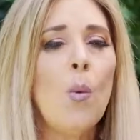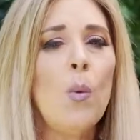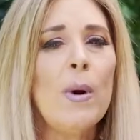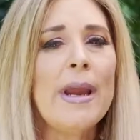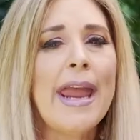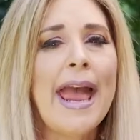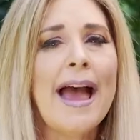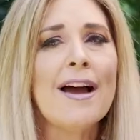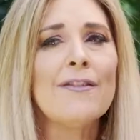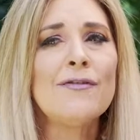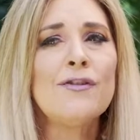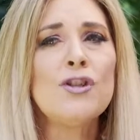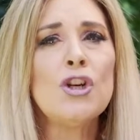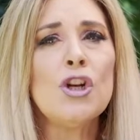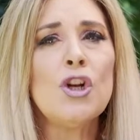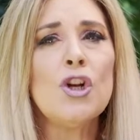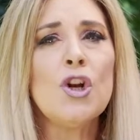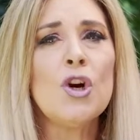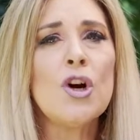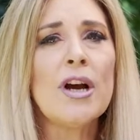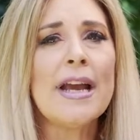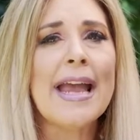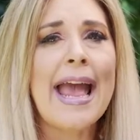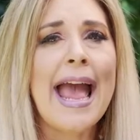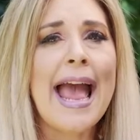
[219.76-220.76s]
we have to
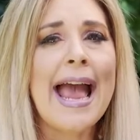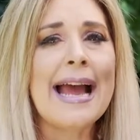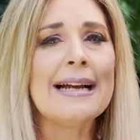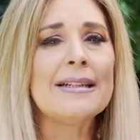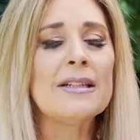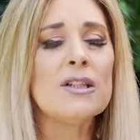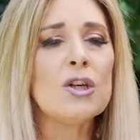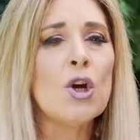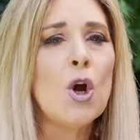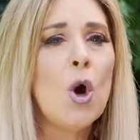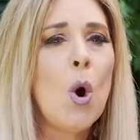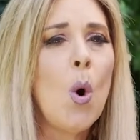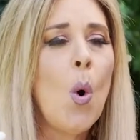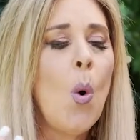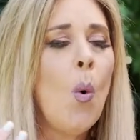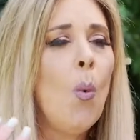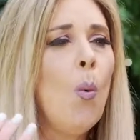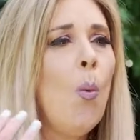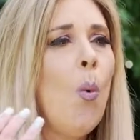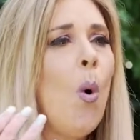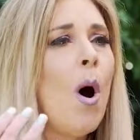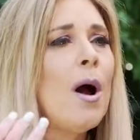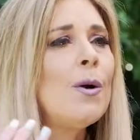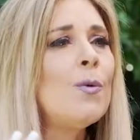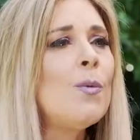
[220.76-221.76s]
look at
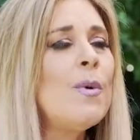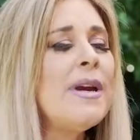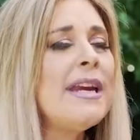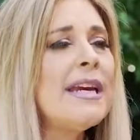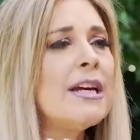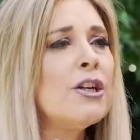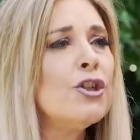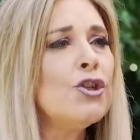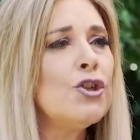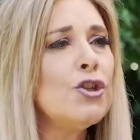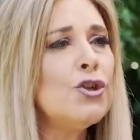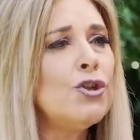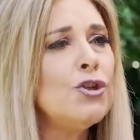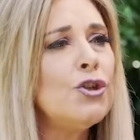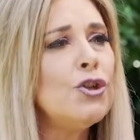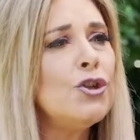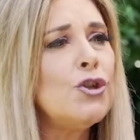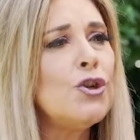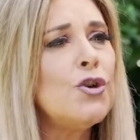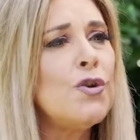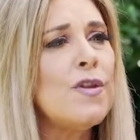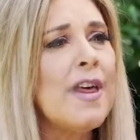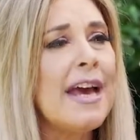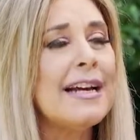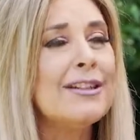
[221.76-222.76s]
what we can do to
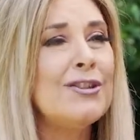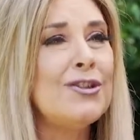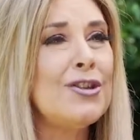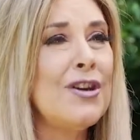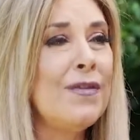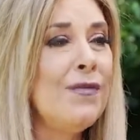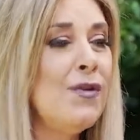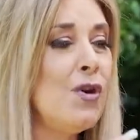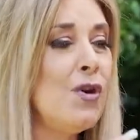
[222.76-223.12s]
do that. So if